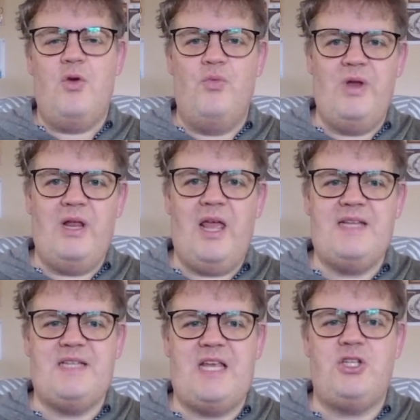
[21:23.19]

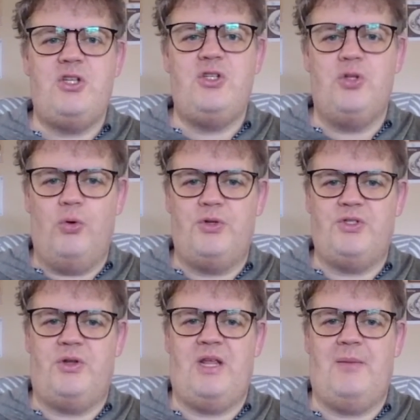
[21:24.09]
Realization dawns
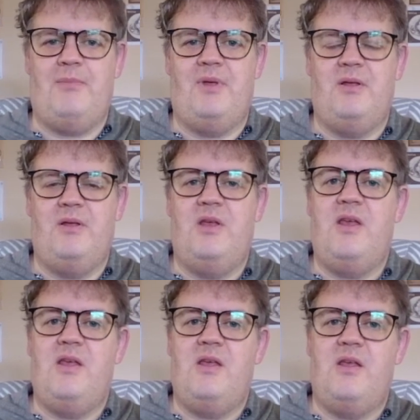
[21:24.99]
on him.
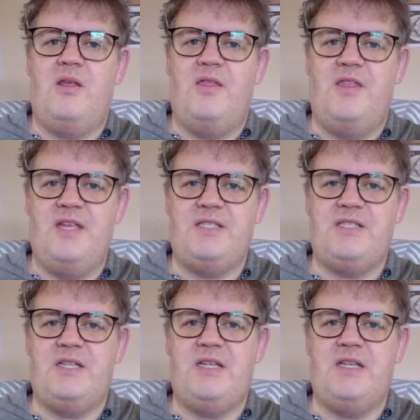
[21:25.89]

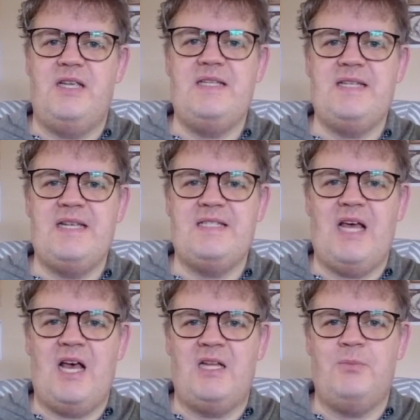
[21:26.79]
This is his
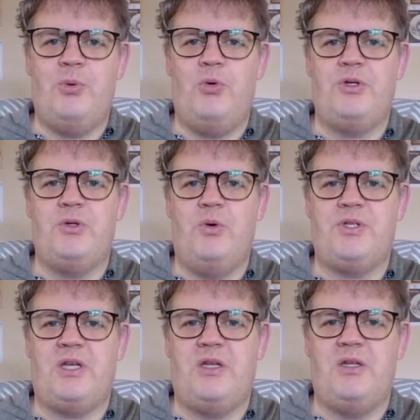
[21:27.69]
unborn daughter.